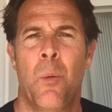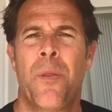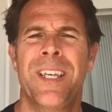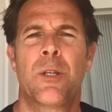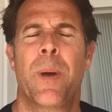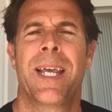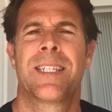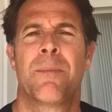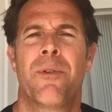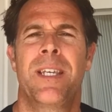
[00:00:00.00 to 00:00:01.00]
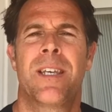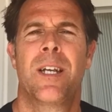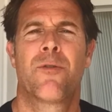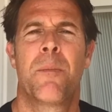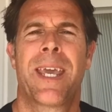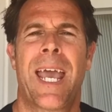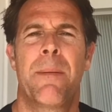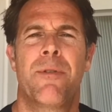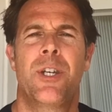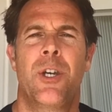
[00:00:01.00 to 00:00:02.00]
Well, this week, some research from
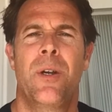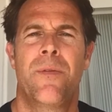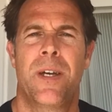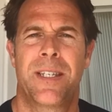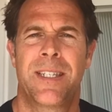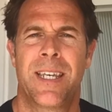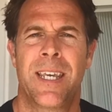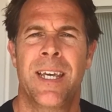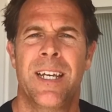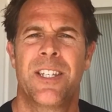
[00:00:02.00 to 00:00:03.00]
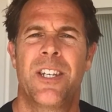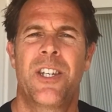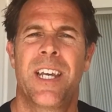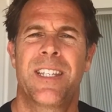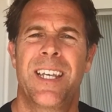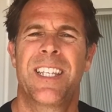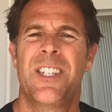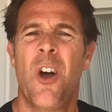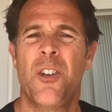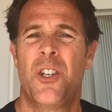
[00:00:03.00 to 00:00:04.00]
Cambridge University suggests that it's
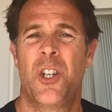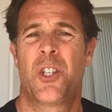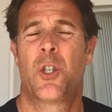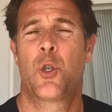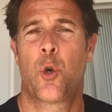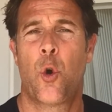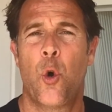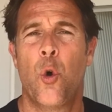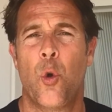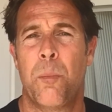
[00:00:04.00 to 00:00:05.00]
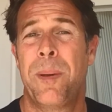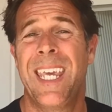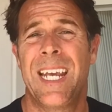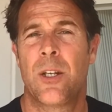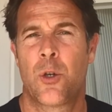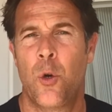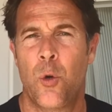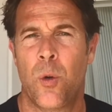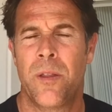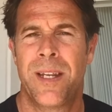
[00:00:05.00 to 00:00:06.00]
not just tall, being
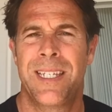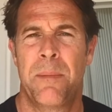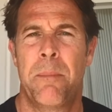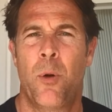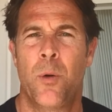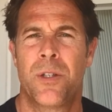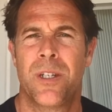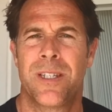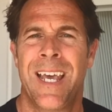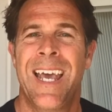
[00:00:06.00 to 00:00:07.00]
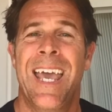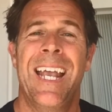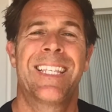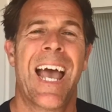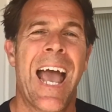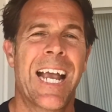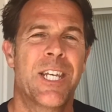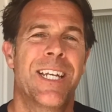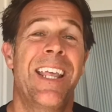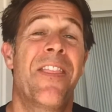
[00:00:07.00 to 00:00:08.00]
tall, that is important. It's
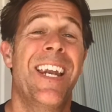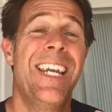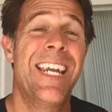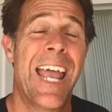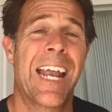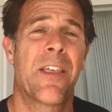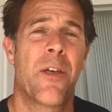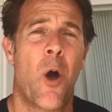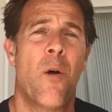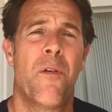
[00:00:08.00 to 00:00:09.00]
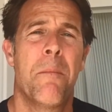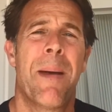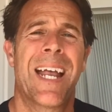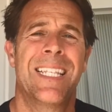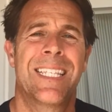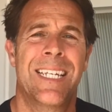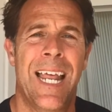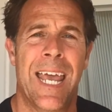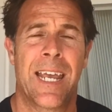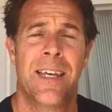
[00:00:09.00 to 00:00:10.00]
actually the length of a man's
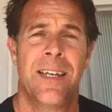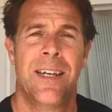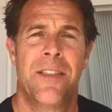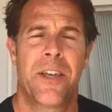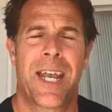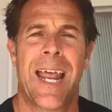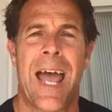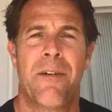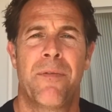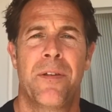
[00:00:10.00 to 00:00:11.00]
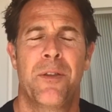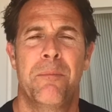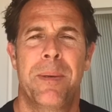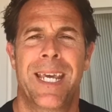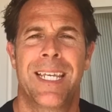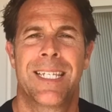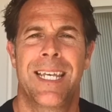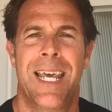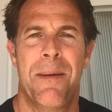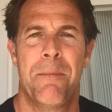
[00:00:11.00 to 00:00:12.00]
leg that can have the biggest
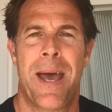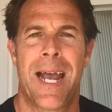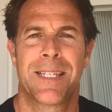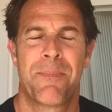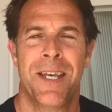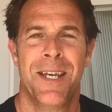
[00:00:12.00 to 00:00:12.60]
impact.